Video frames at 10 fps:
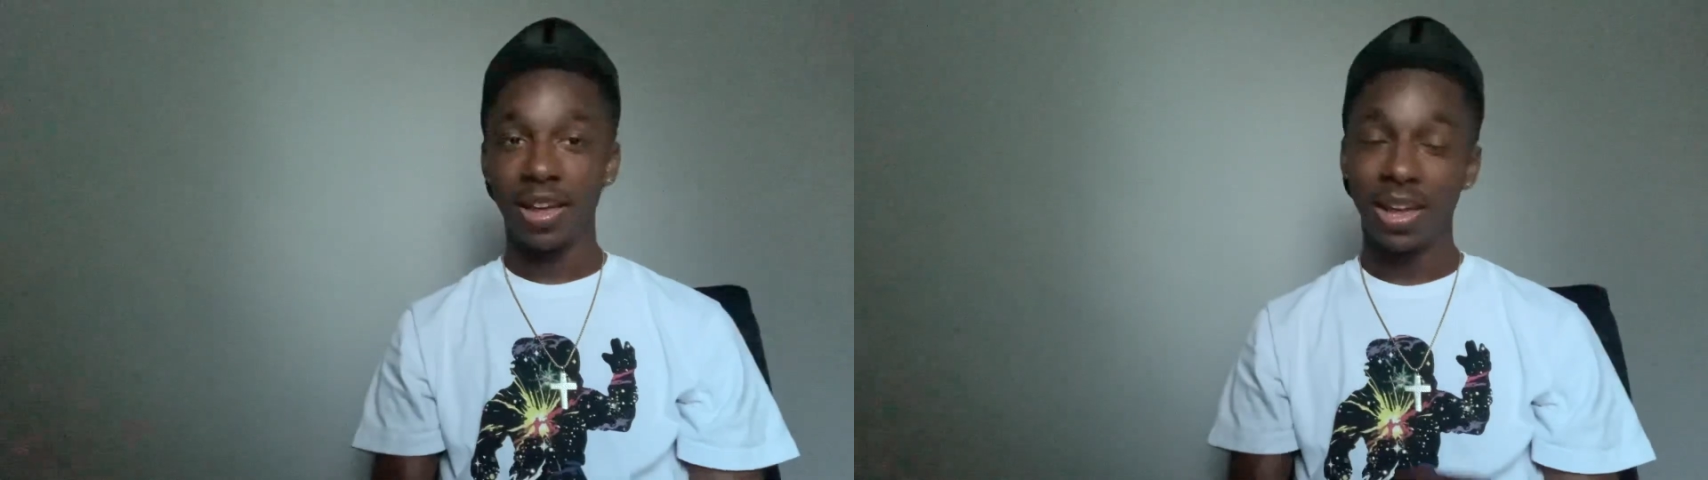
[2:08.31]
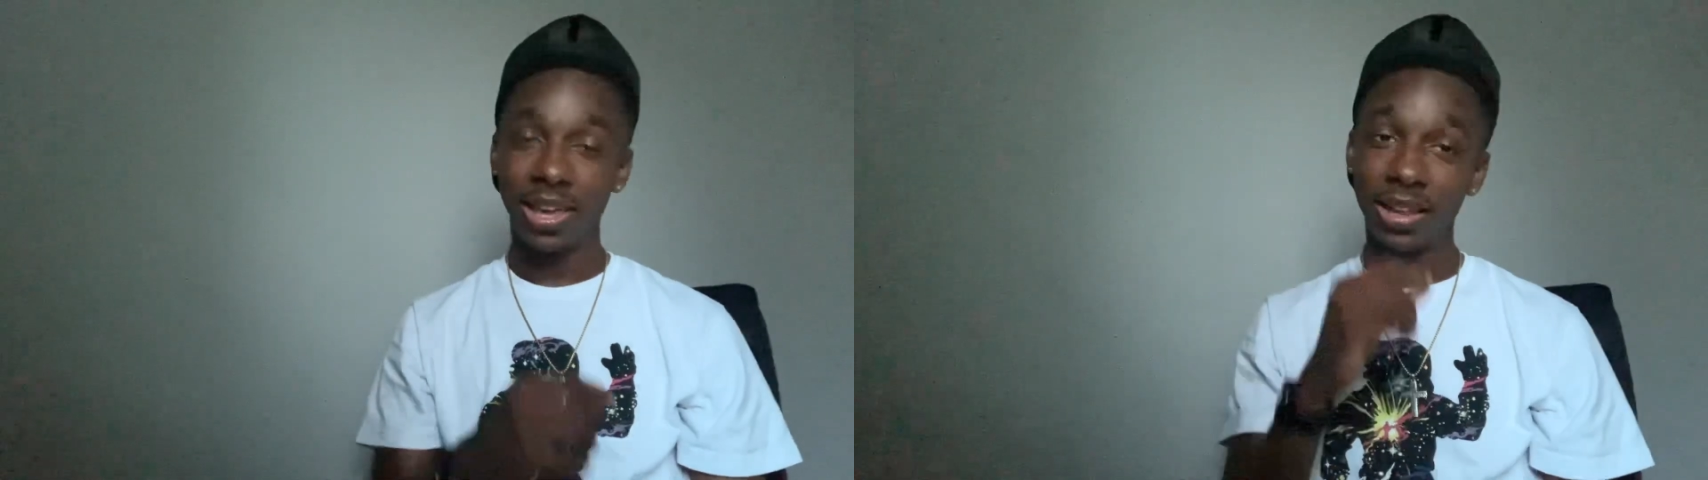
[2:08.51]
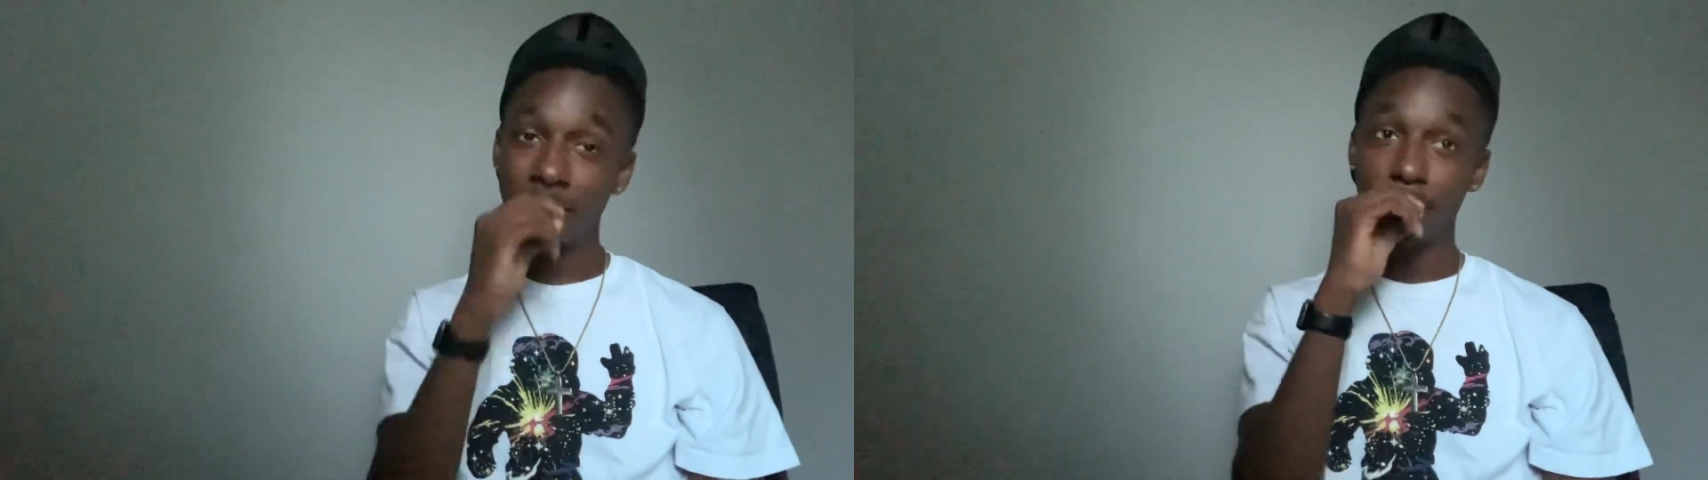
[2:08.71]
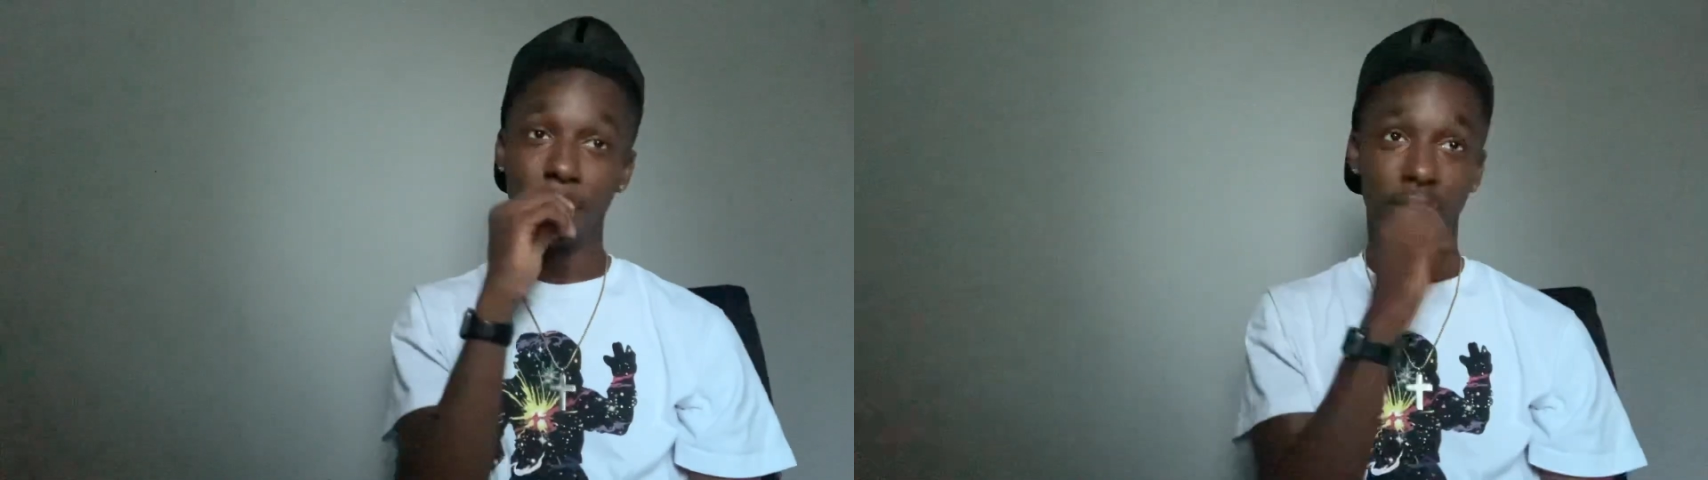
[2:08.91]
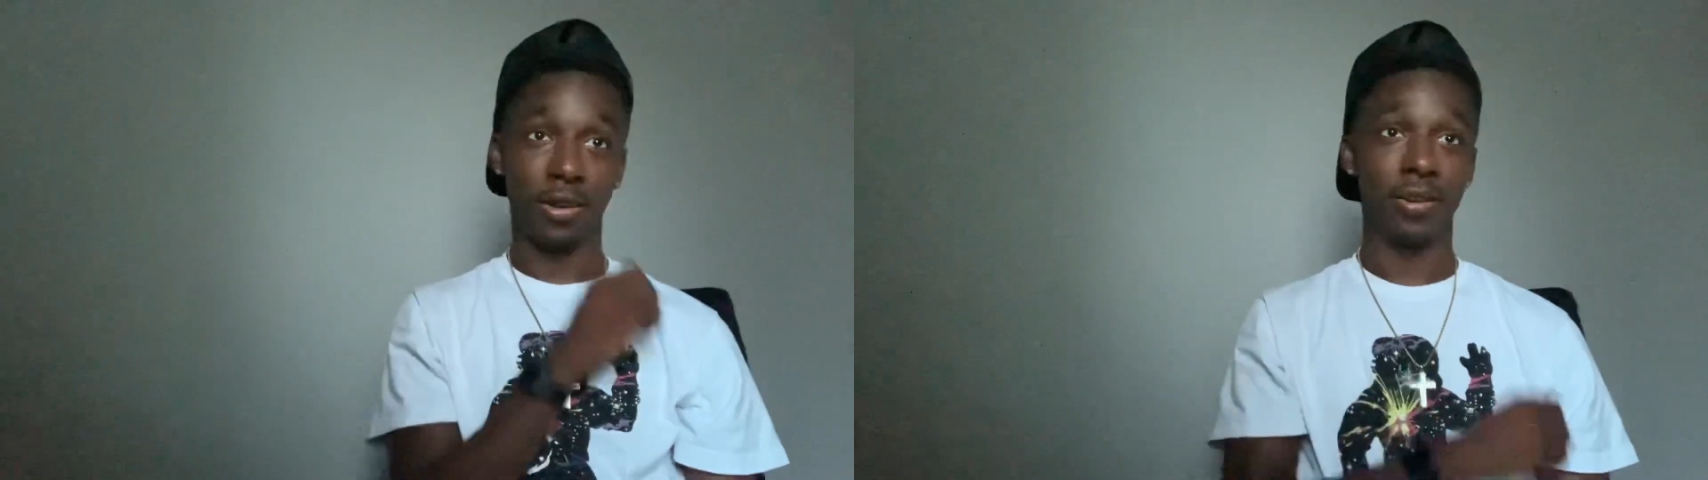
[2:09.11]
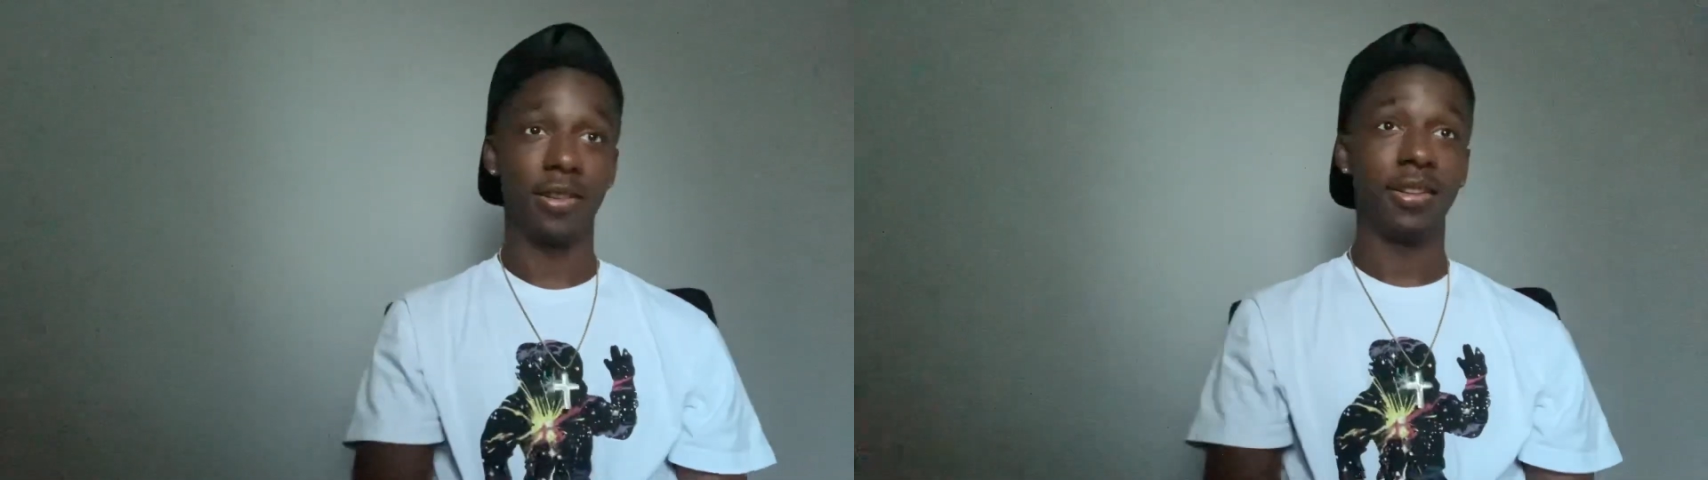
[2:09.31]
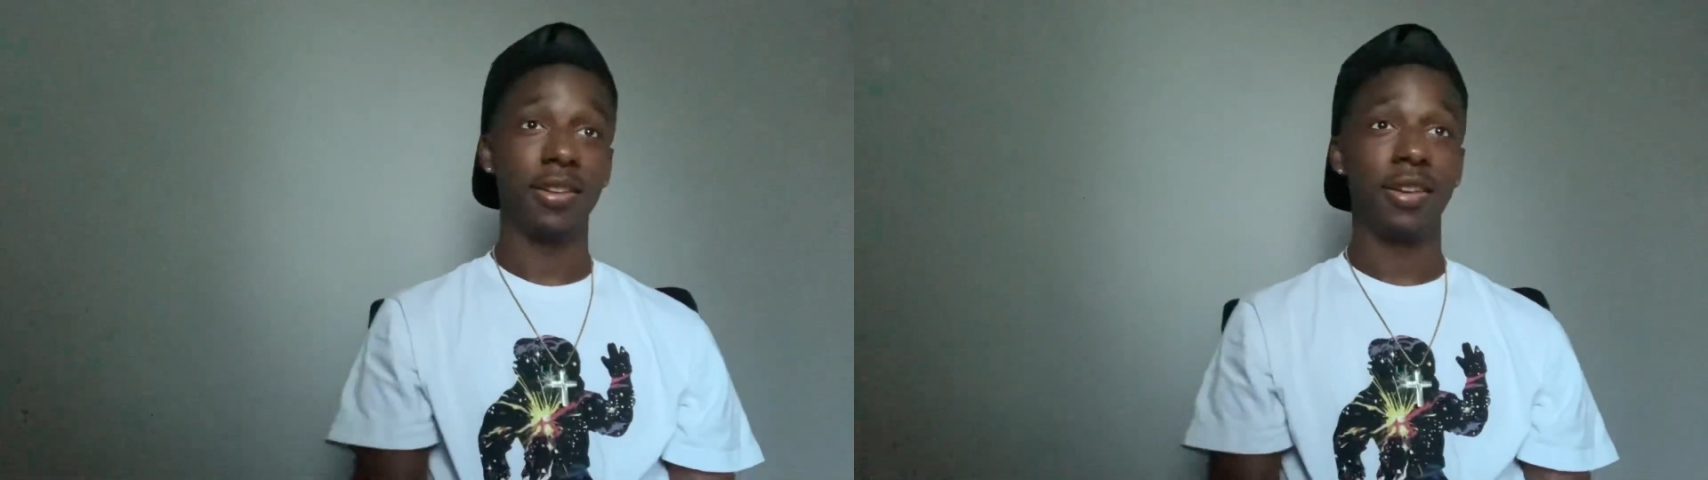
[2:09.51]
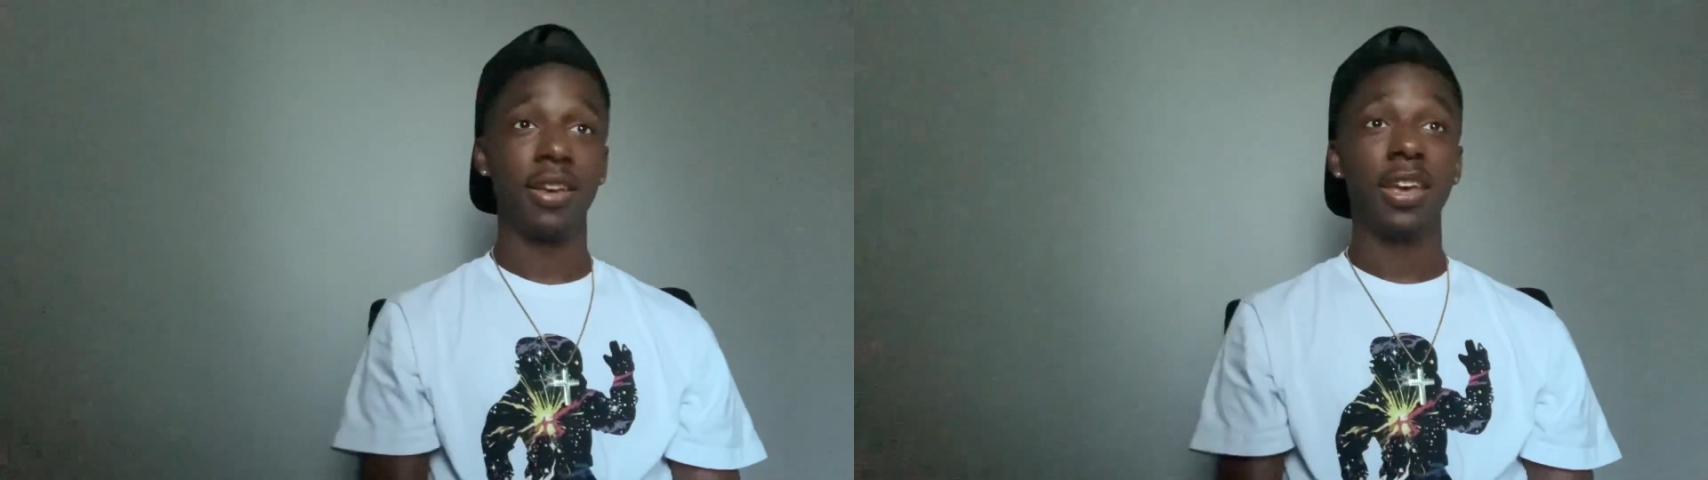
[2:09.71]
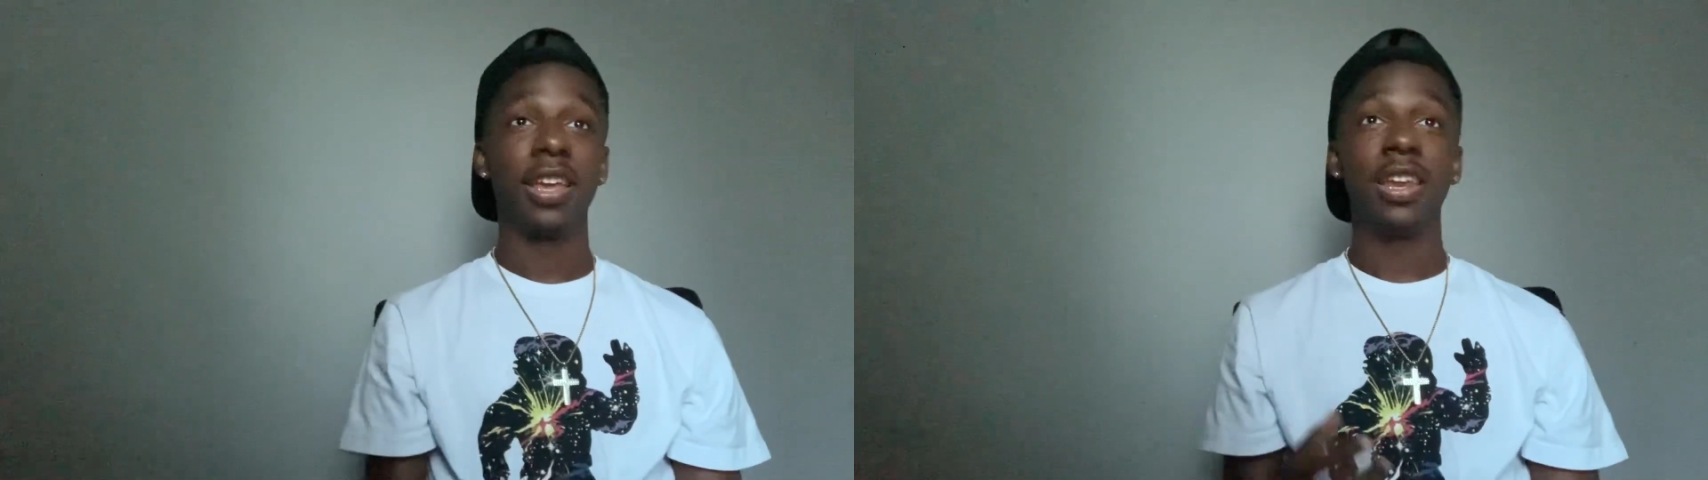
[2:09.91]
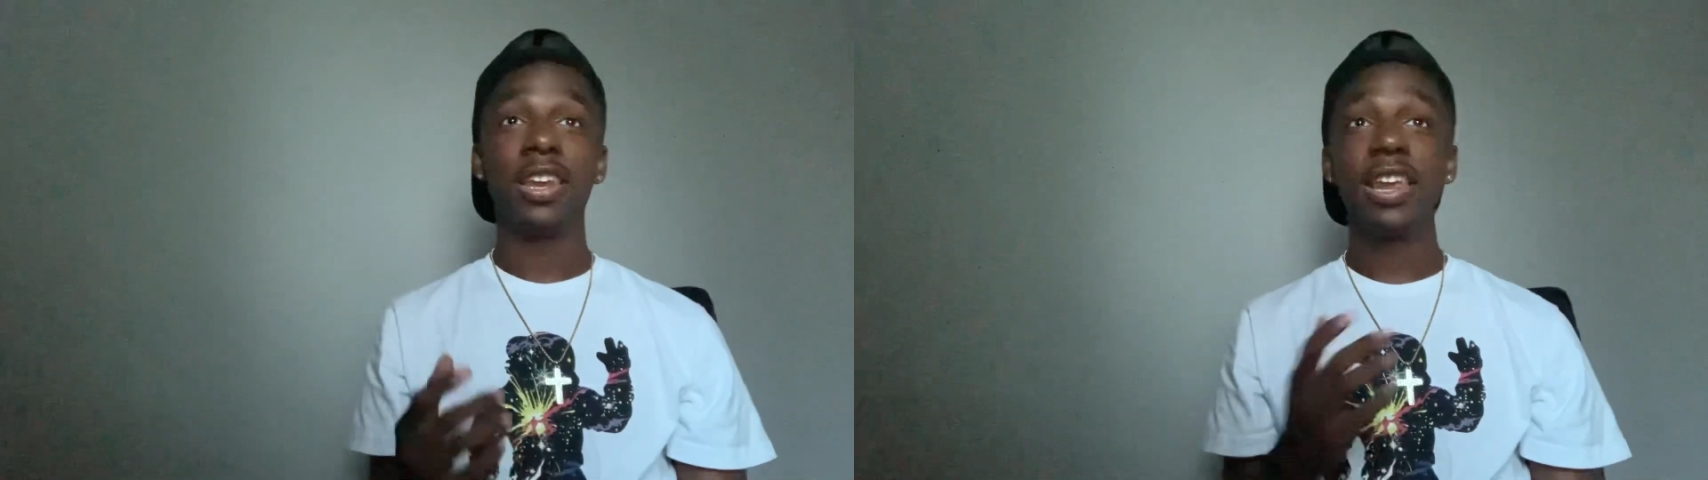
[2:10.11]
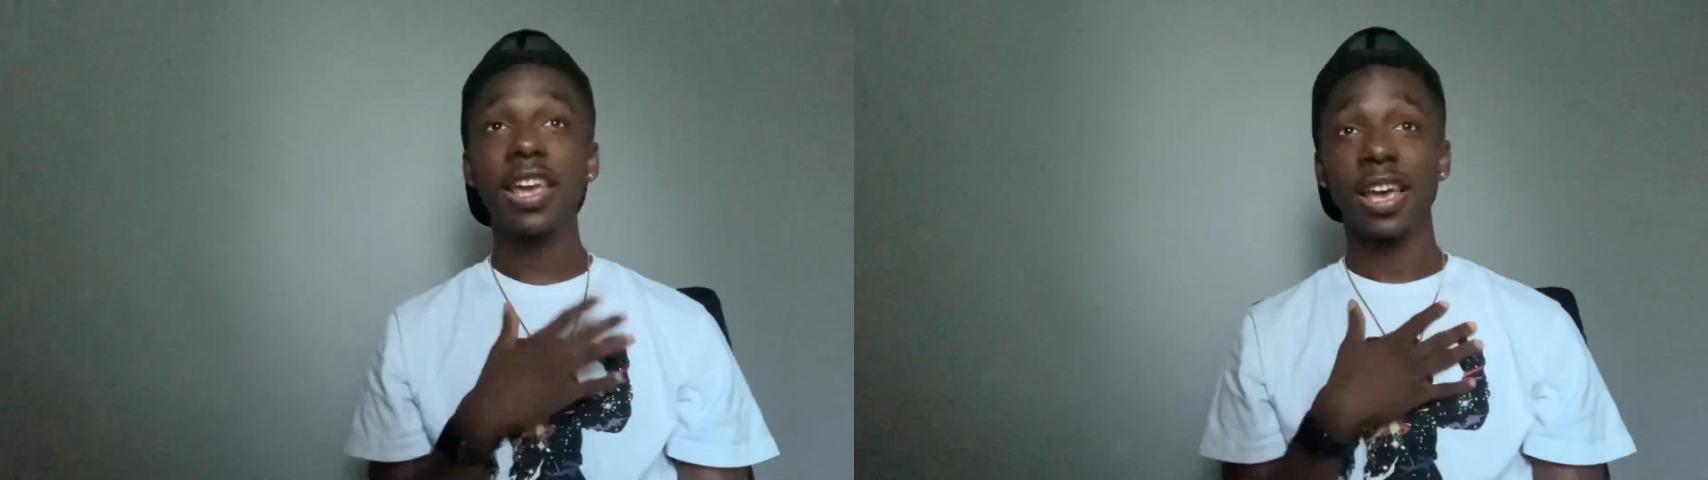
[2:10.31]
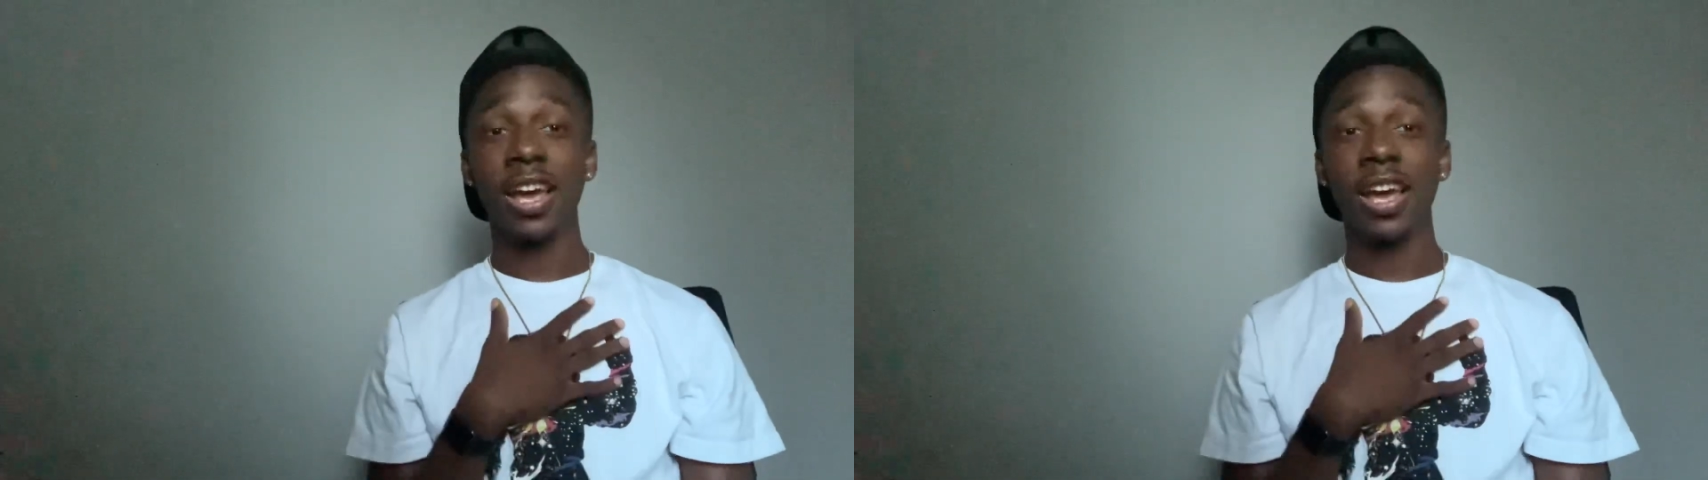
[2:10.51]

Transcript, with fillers: Hit that bitch, nigga.